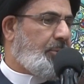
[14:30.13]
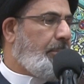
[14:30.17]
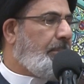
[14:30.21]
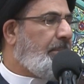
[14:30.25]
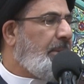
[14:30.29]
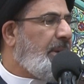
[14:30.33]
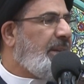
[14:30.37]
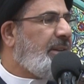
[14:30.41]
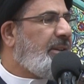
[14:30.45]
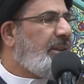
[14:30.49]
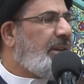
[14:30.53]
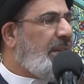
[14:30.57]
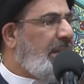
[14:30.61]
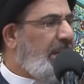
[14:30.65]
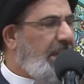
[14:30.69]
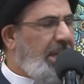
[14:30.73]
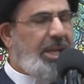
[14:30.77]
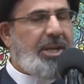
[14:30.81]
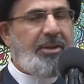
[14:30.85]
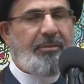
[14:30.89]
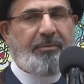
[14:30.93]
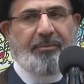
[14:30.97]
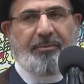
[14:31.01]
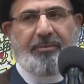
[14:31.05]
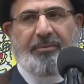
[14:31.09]
to bring
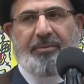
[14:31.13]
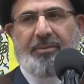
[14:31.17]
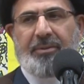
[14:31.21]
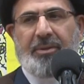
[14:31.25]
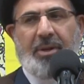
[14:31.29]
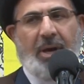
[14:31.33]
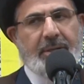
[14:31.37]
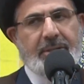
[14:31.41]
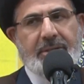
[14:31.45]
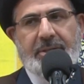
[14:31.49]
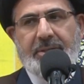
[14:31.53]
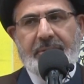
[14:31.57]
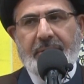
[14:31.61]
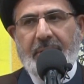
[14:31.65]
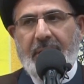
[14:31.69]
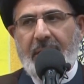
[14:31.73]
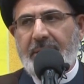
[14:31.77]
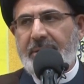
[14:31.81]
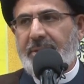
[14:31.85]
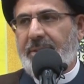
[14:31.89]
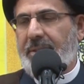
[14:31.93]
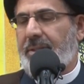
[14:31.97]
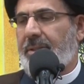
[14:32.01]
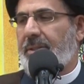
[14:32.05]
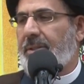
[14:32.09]
relief, not
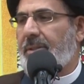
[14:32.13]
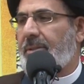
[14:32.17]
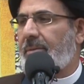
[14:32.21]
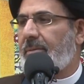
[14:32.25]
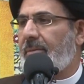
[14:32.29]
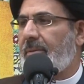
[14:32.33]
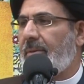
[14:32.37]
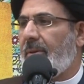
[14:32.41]
stress.